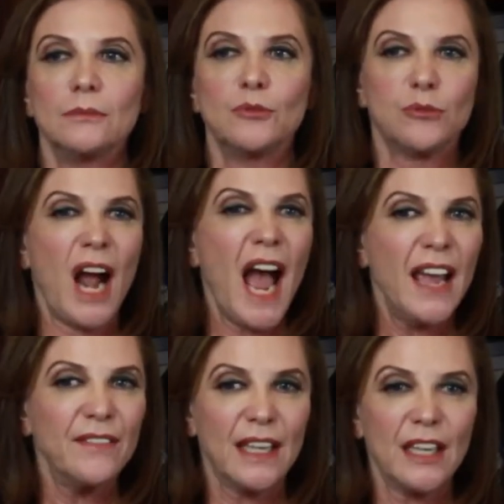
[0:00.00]

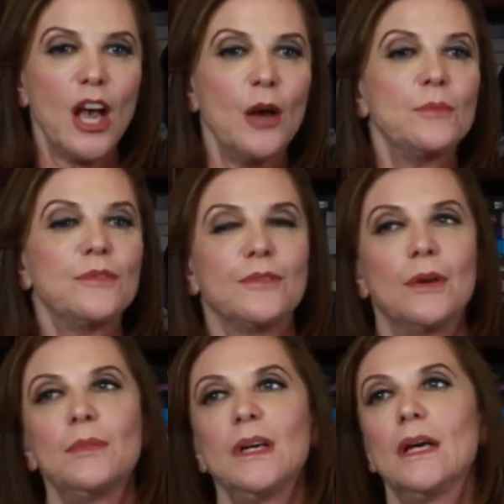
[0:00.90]
drive that comes
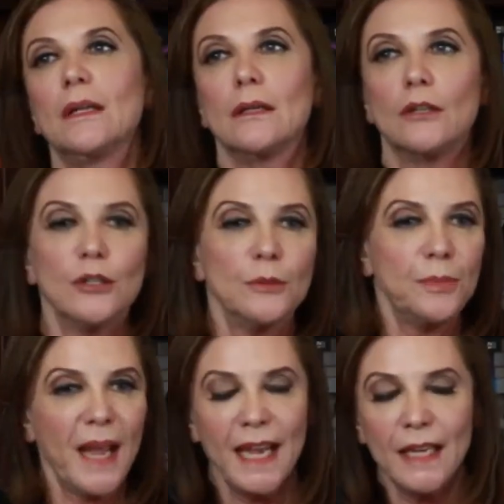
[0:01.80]
from the hurt
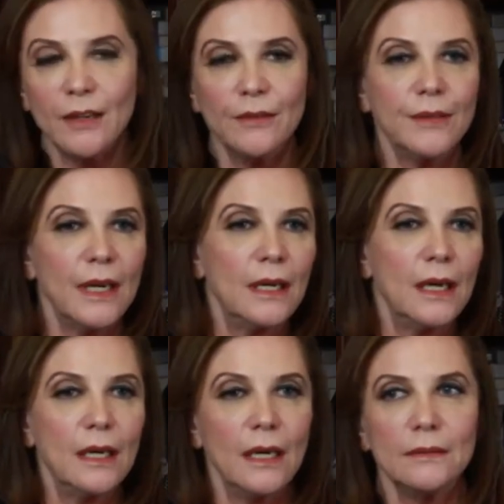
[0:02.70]
and pain of
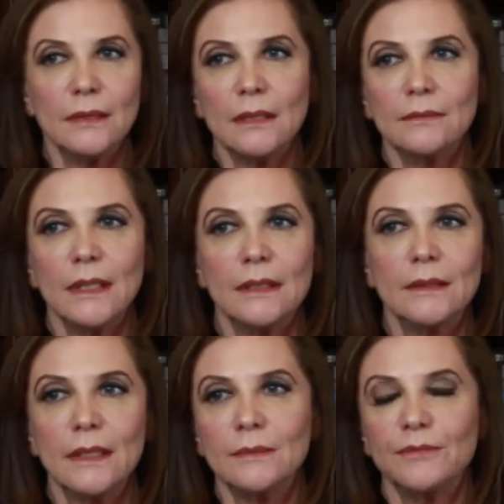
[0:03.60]

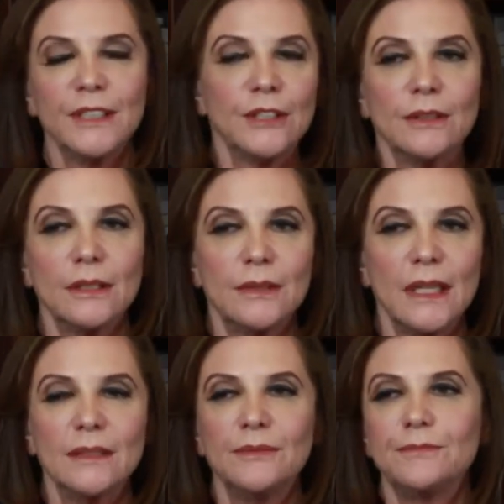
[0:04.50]
and fear
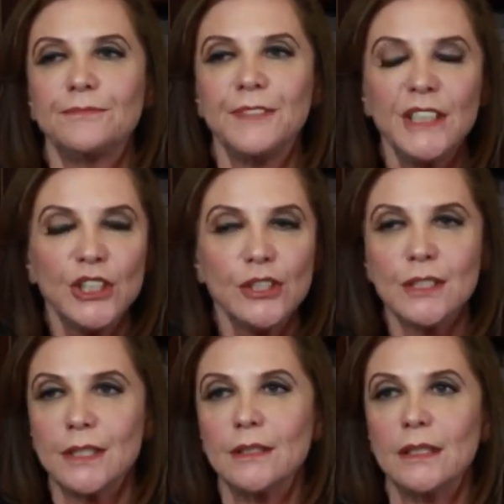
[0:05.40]
and
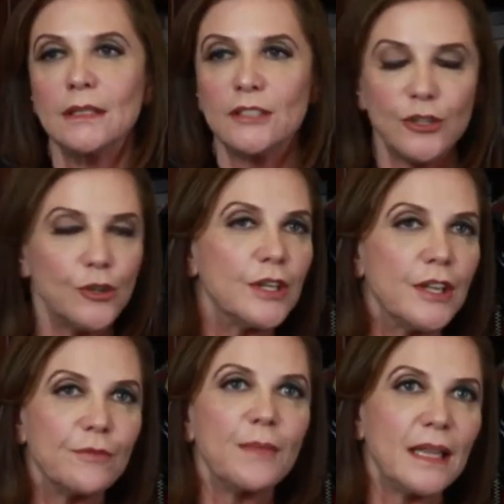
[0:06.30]
fears and
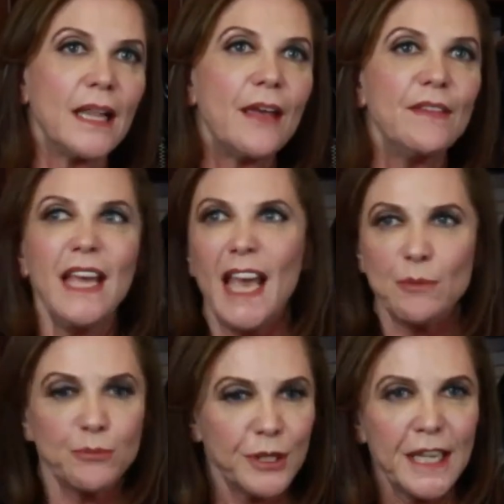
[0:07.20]
insecurity of my life,
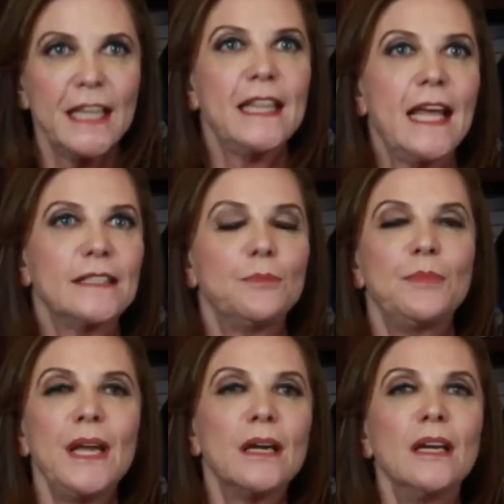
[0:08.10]
and bringing that to
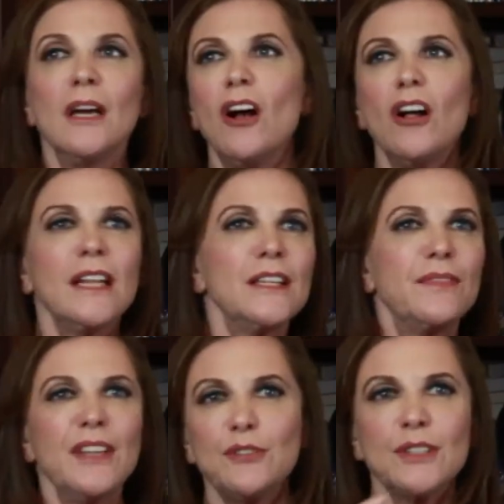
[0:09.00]
bear, all kinds
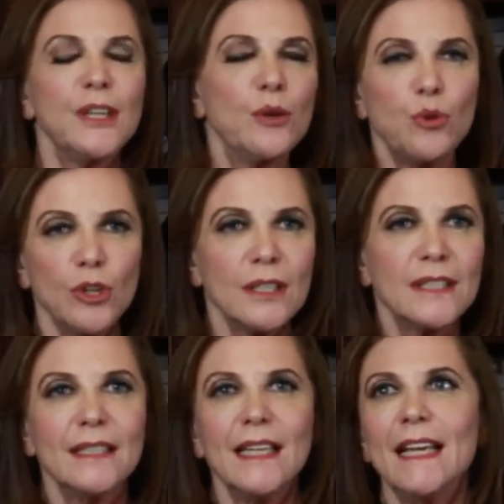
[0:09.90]
of interesting
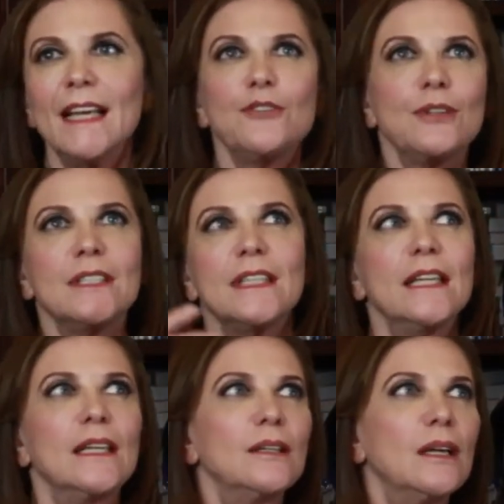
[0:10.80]
quirks and
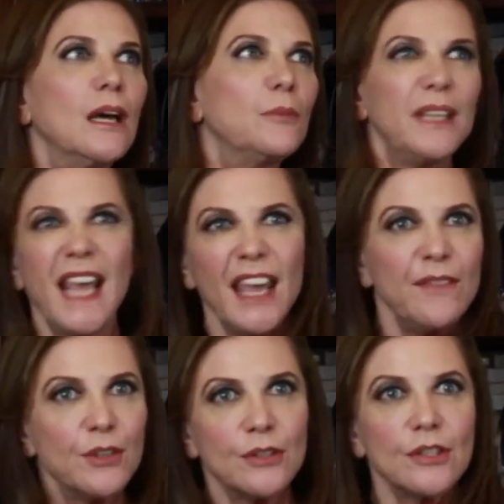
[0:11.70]
interesting
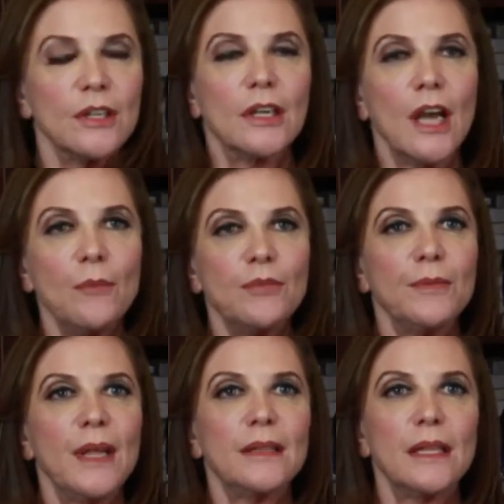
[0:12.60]
behavior is going to come
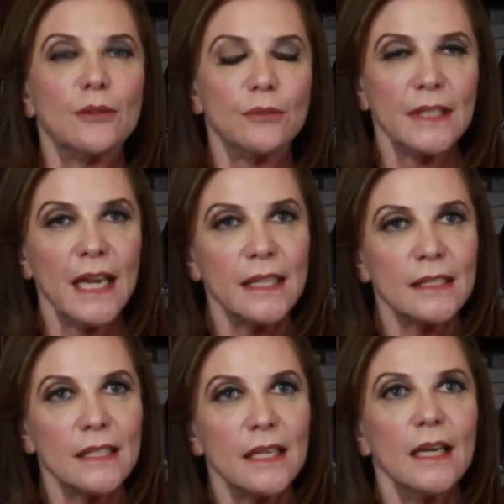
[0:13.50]
from that that
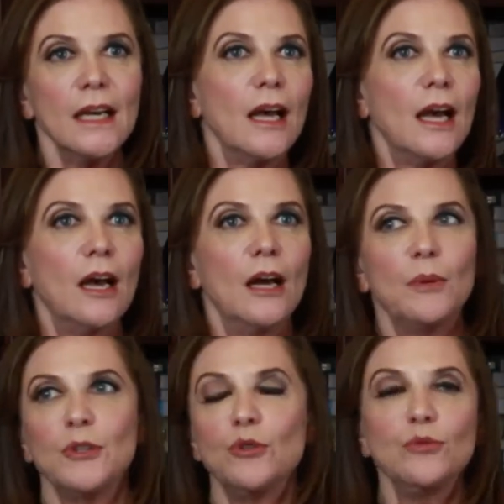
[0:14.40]
creates
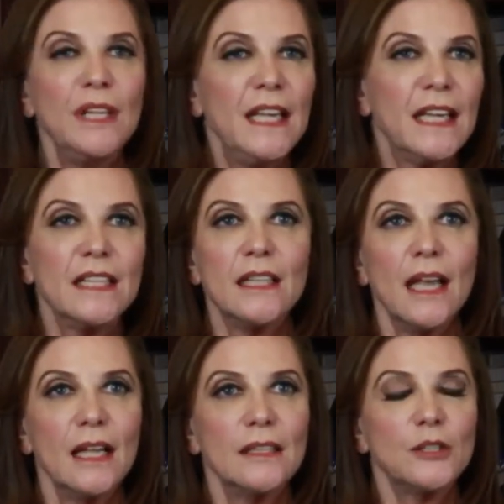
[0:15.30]
a unique
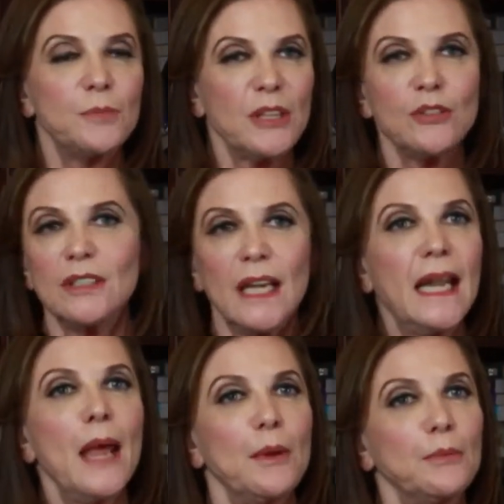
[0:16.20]
and special and
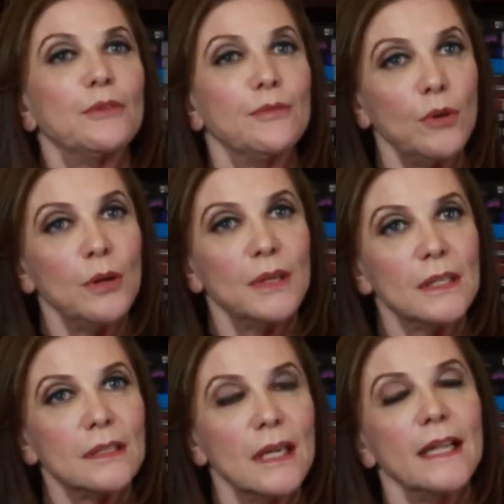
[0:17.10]
dynamic
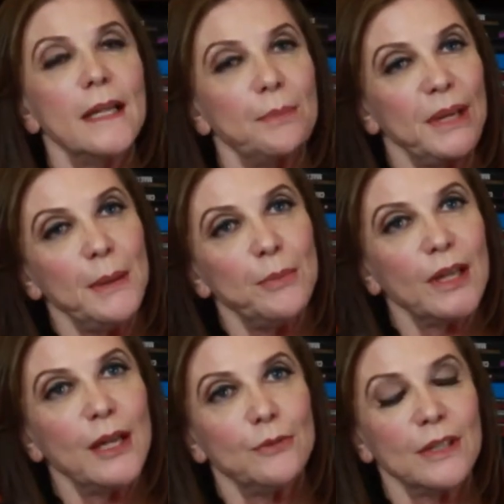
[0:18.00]
performance that
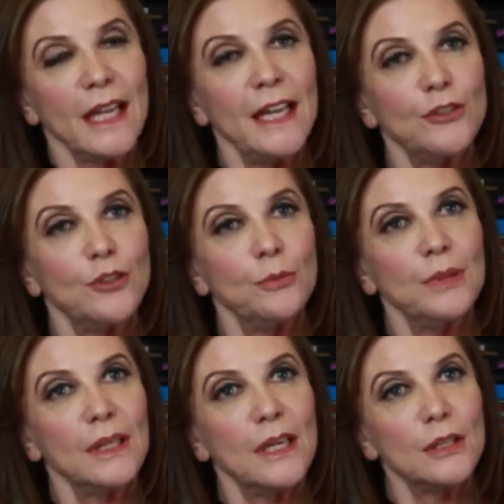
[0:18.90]
people can relate to
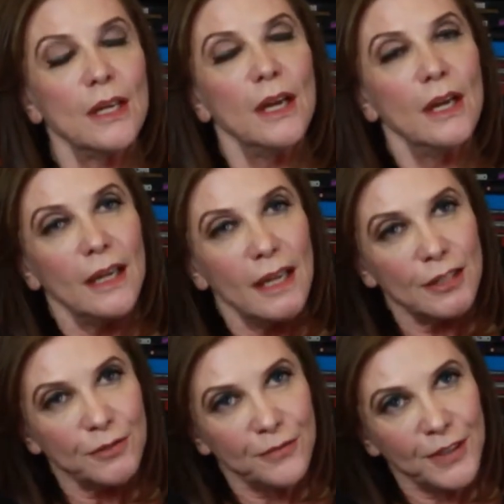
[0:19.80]
because
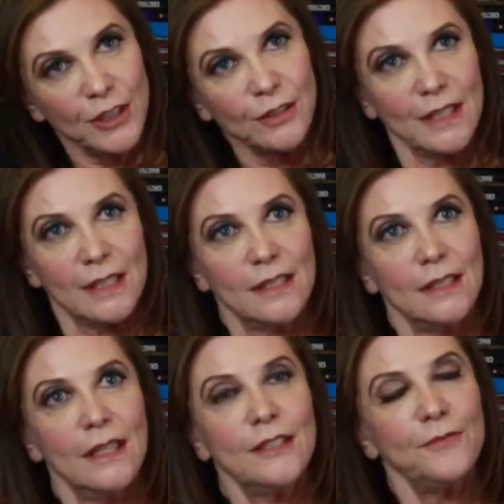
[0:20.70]
it's
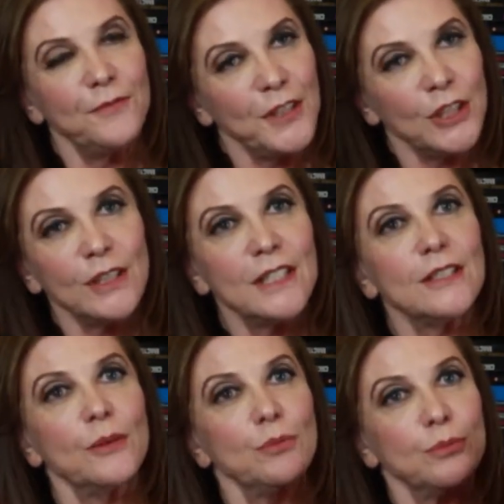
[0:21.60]
fearless. It's
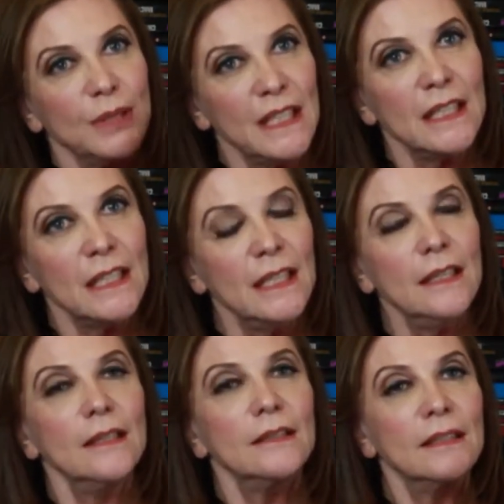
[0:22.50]
fearless to
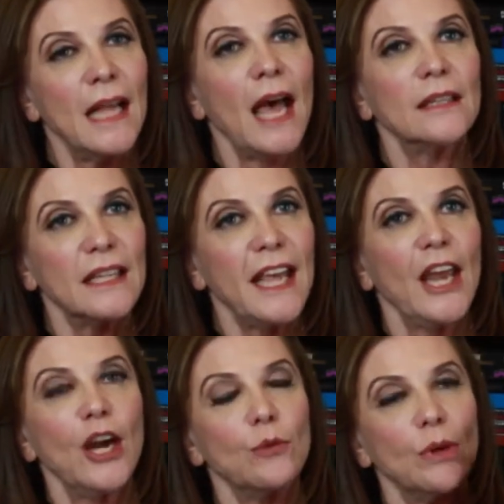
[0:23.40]
really not
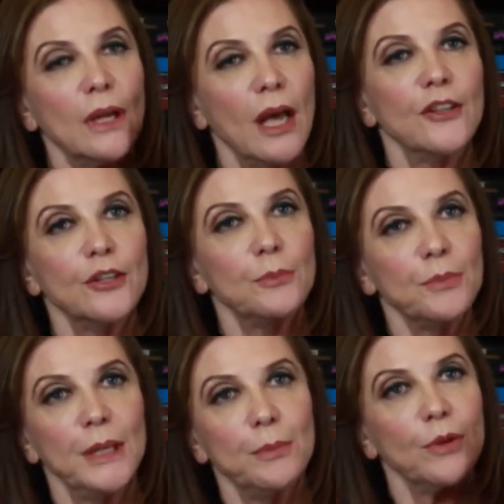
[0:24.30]
care what other
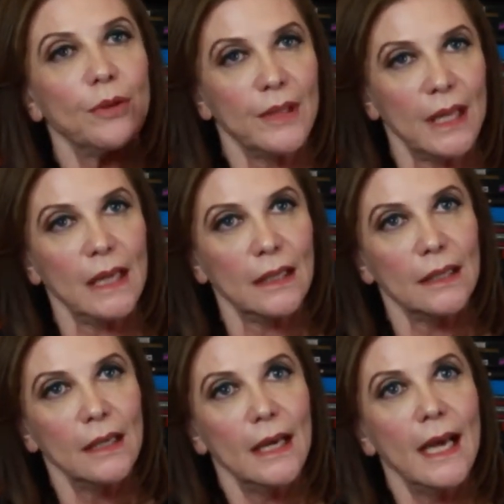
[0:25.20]
people think.